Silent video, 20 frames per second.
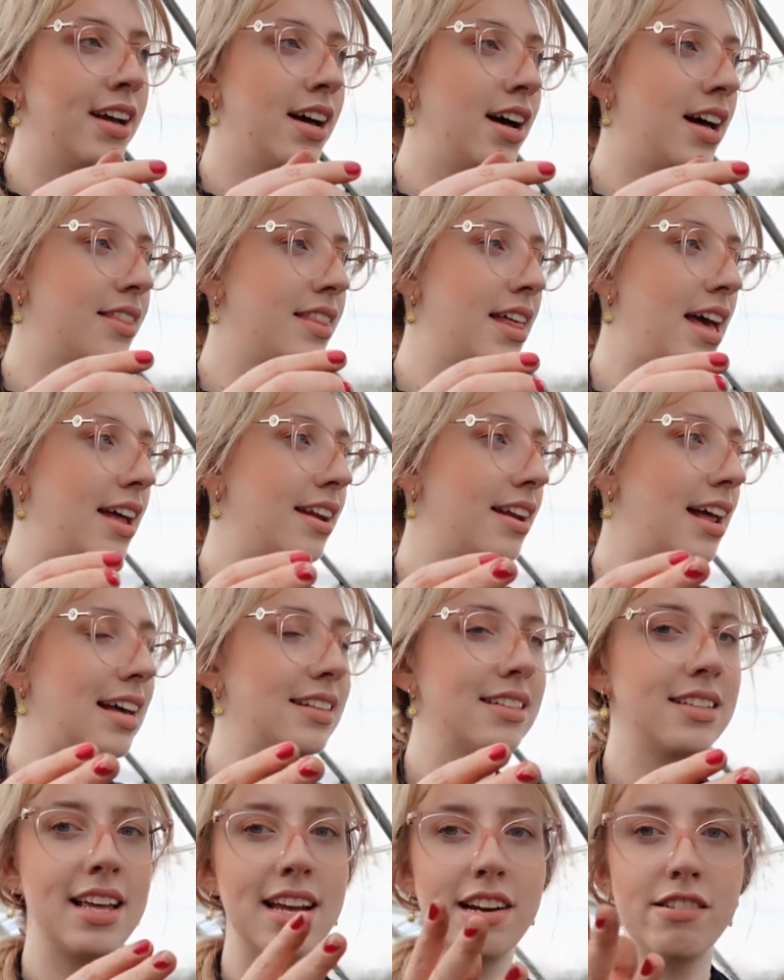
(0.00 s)
and then
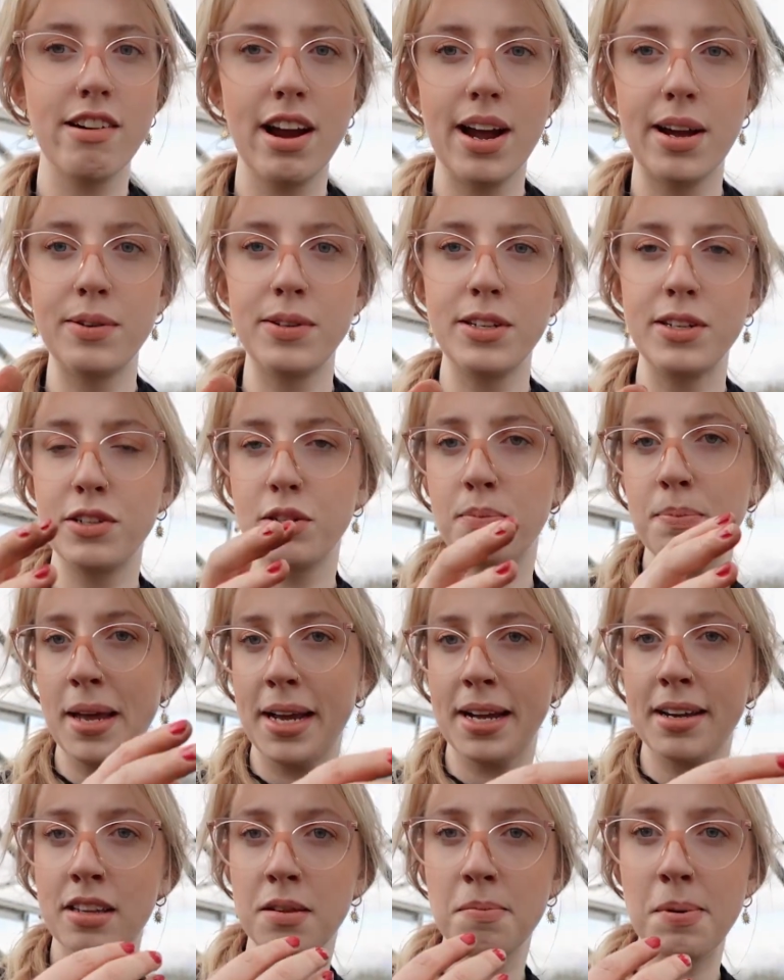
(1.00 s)
as they grow you just
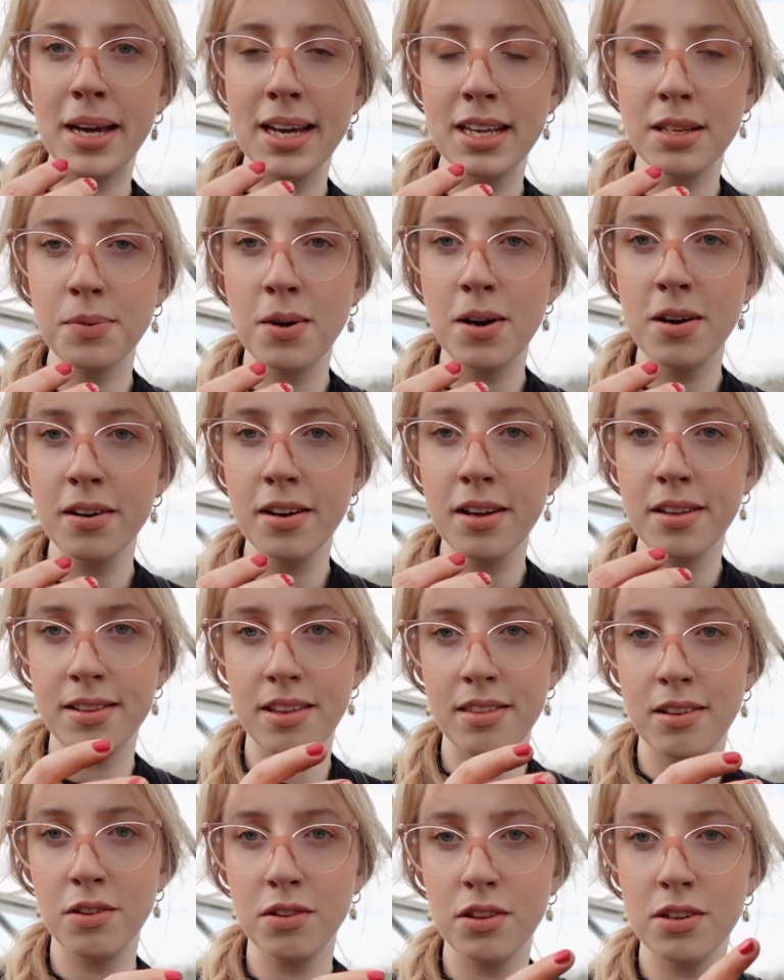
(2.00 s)
pick the biggest one, and
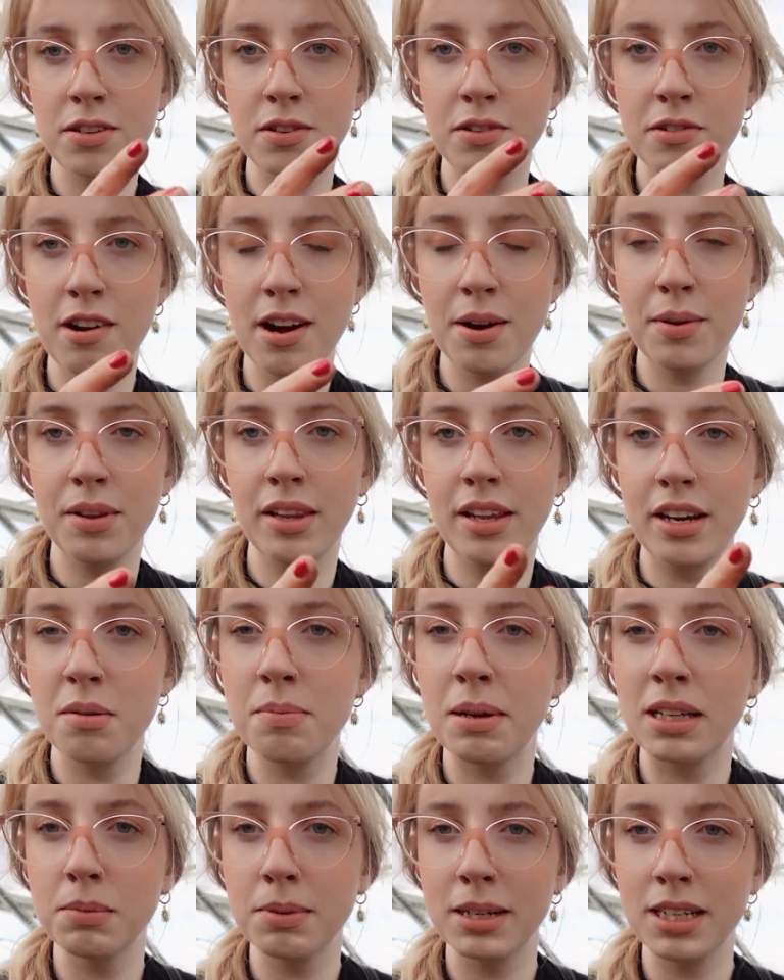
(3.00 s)
then the other 2 grow, and then you
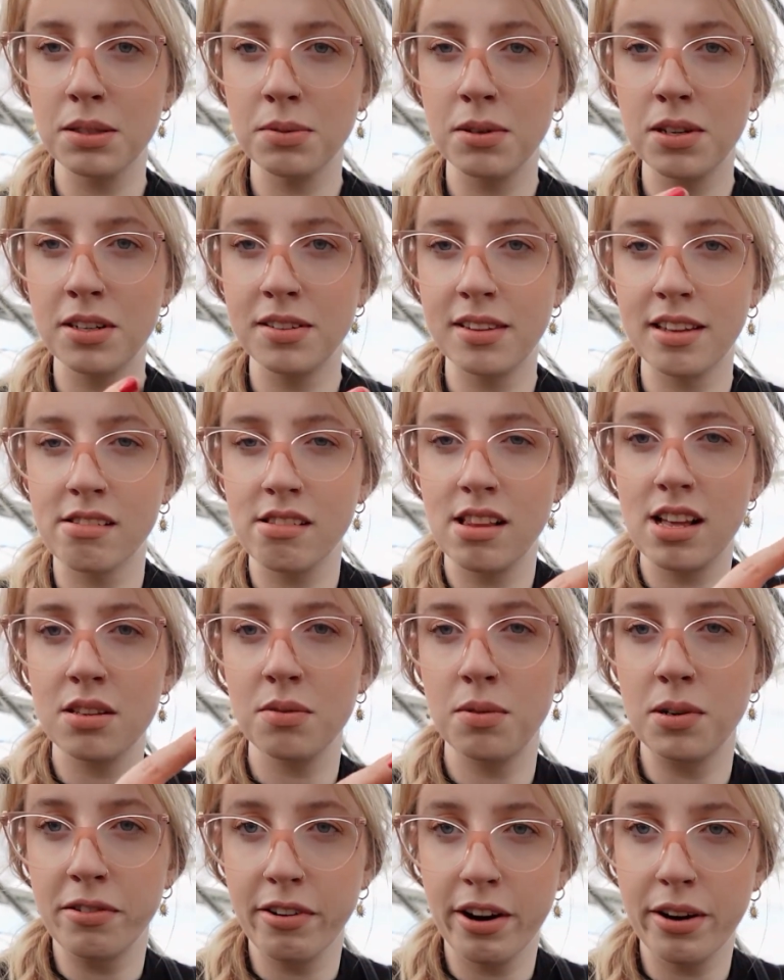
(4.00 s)
pick the biggest one, and then the
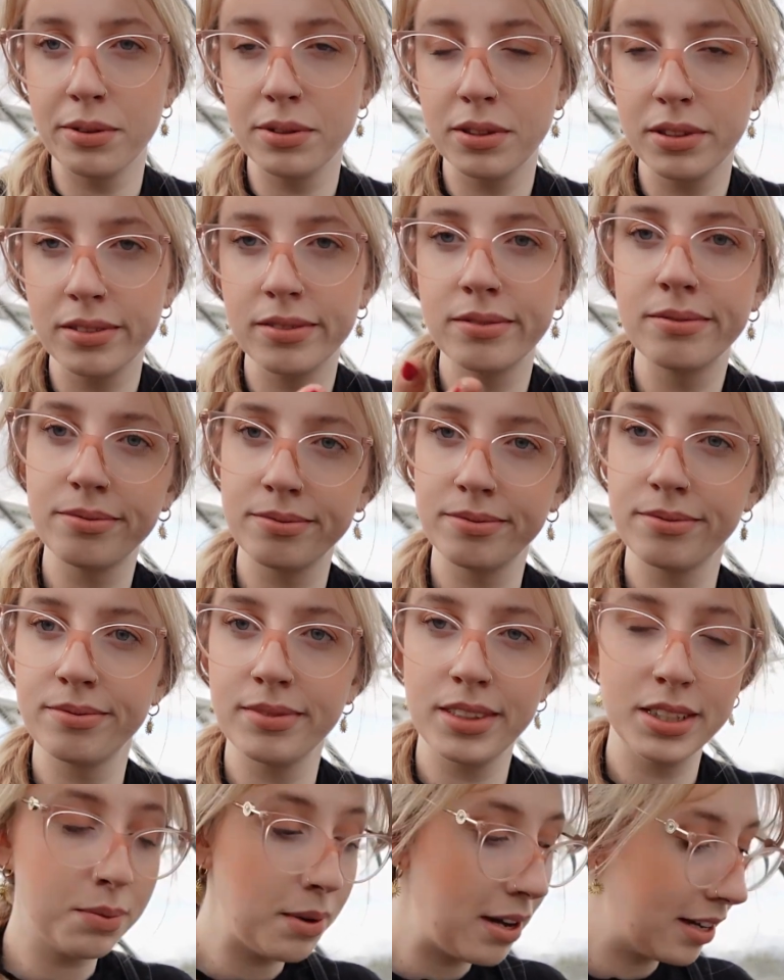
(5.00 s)
last one grows.
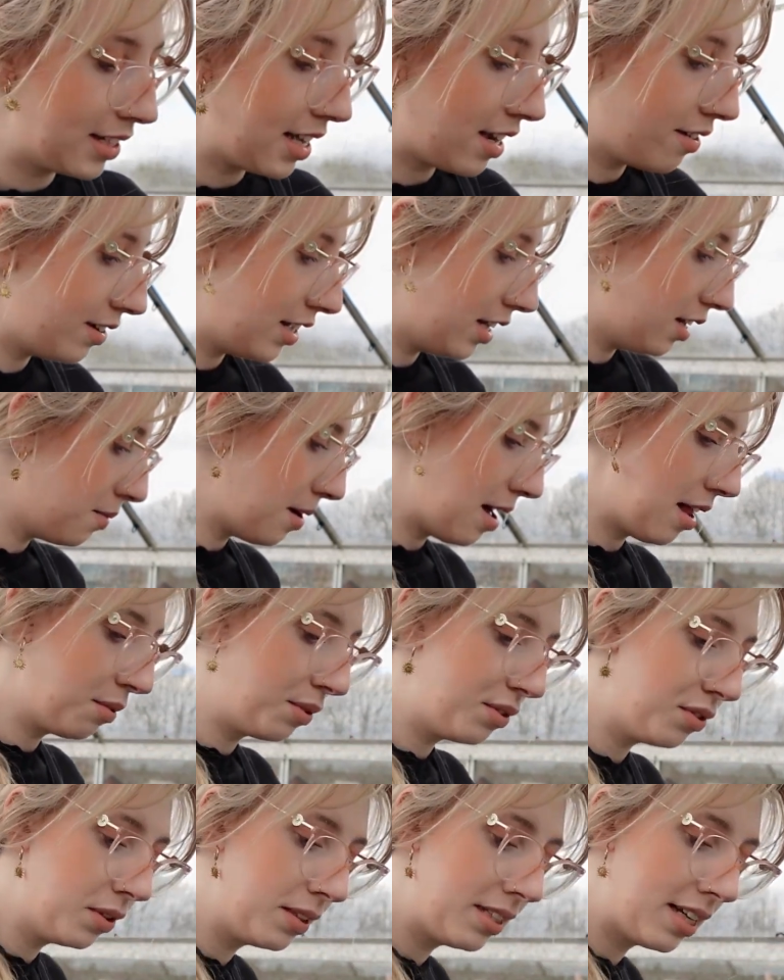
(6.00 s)
It's worked out really well.
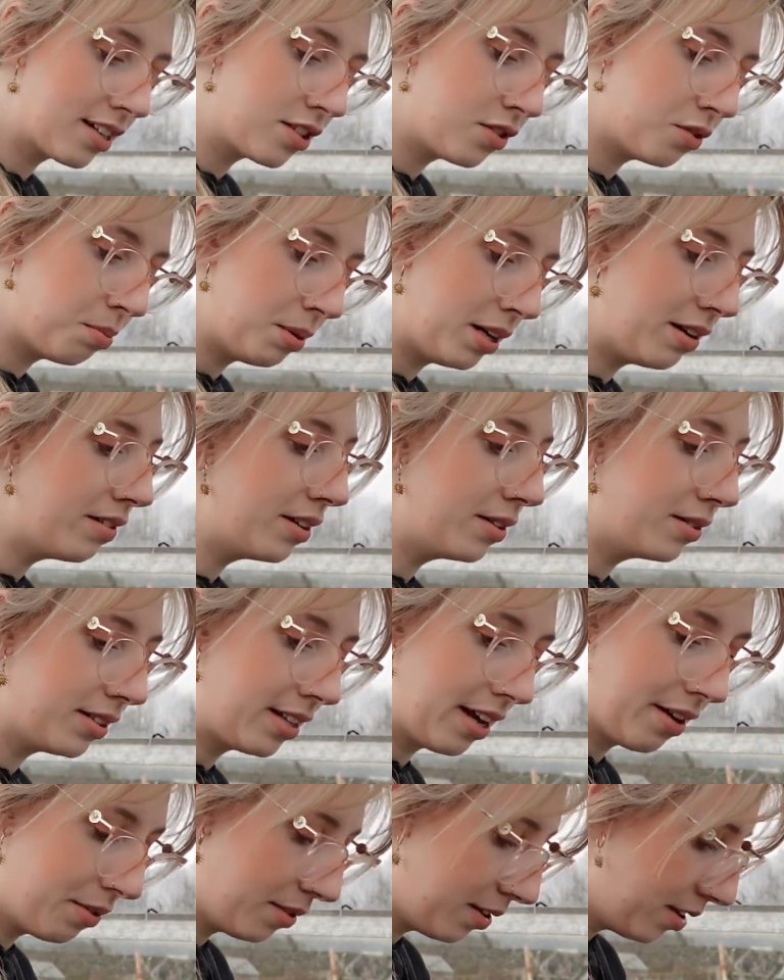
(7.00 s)
We've always had good beetroot,
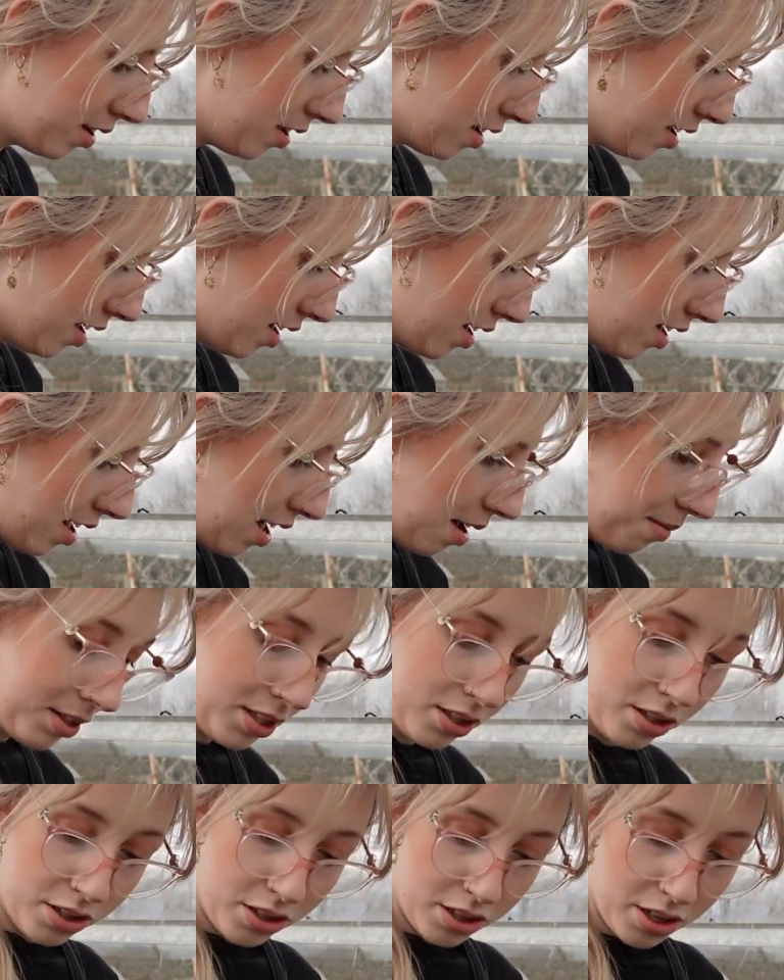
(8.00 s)
so I'm
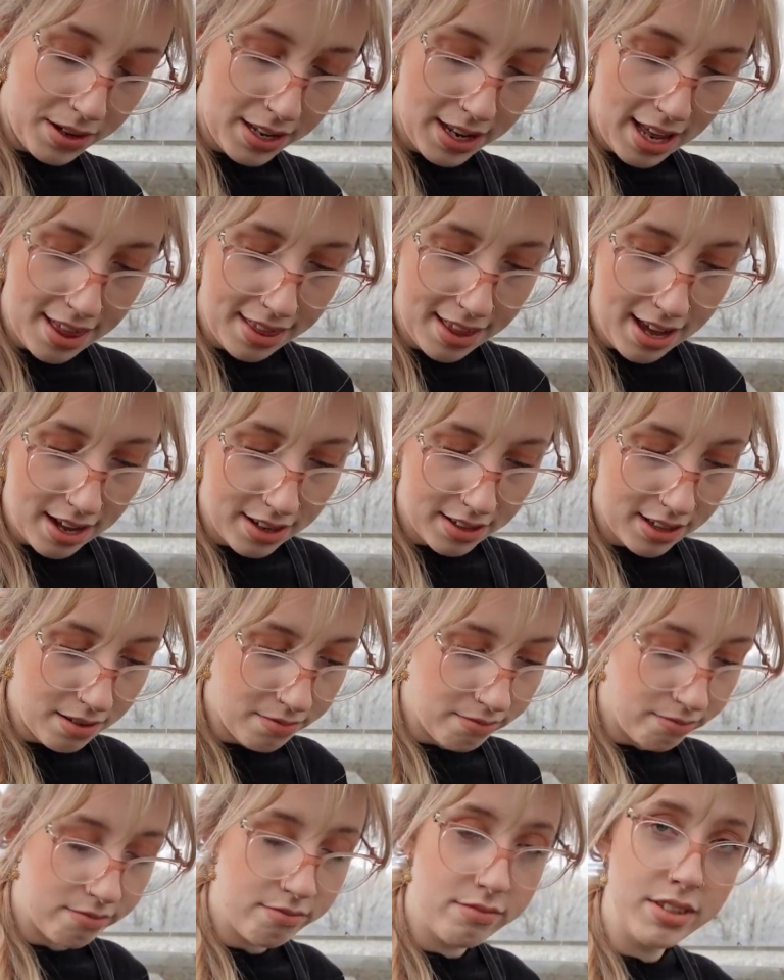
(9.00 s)
going to just do it like that.
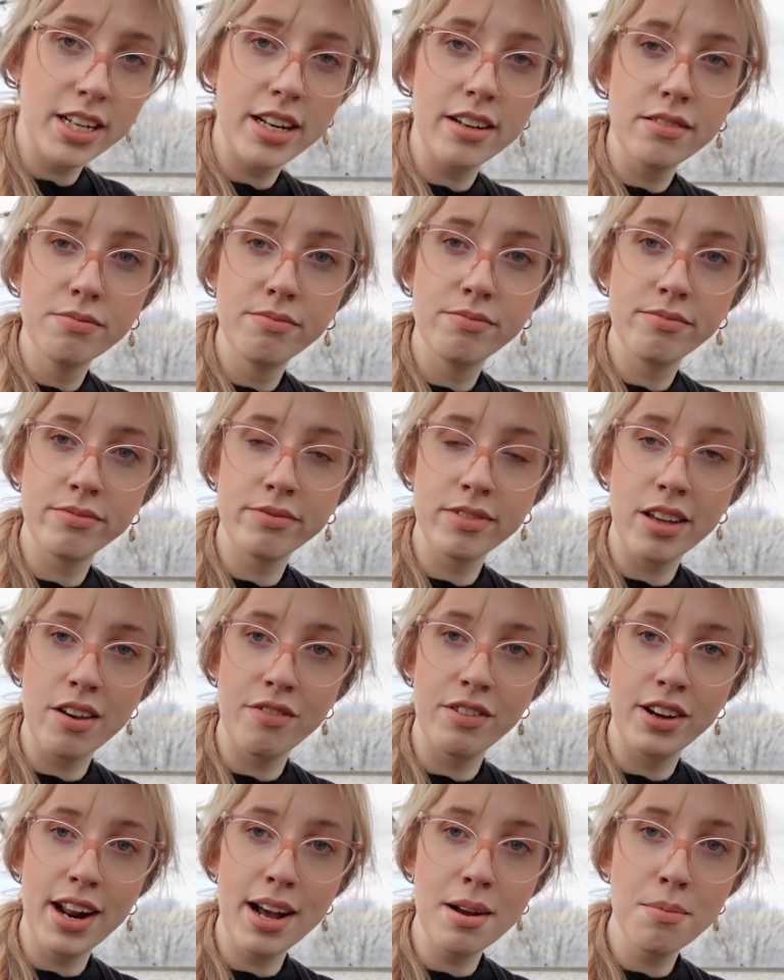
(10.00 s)
Don't, you know,
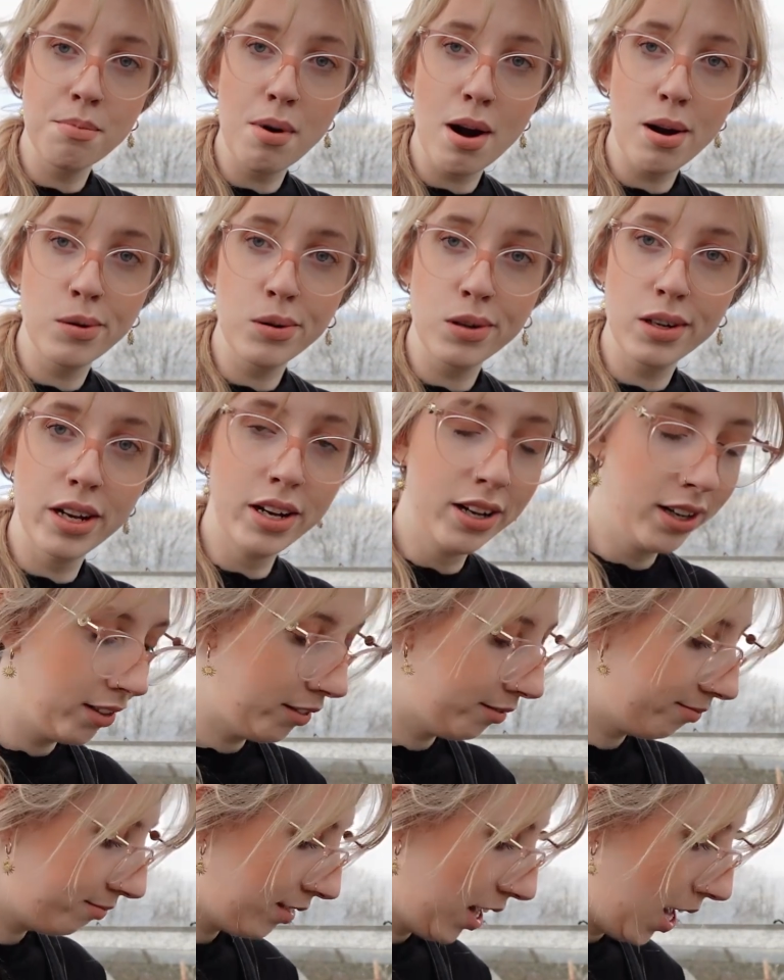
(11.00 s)
if it ain't broke,
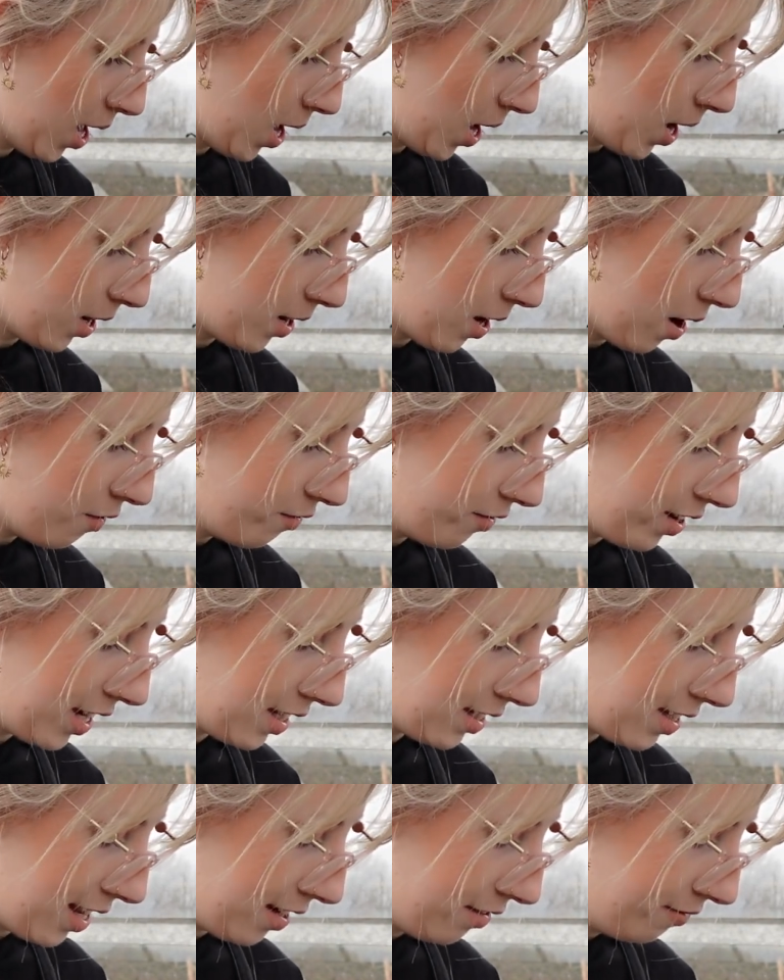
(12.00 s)
no one
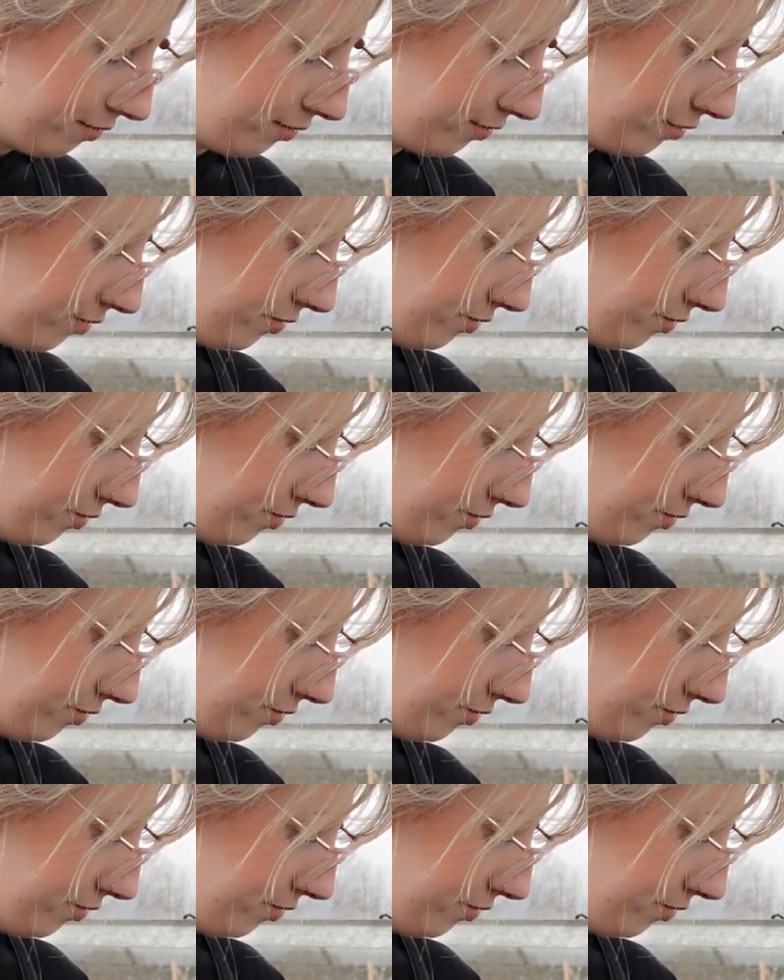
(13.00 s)
fix it.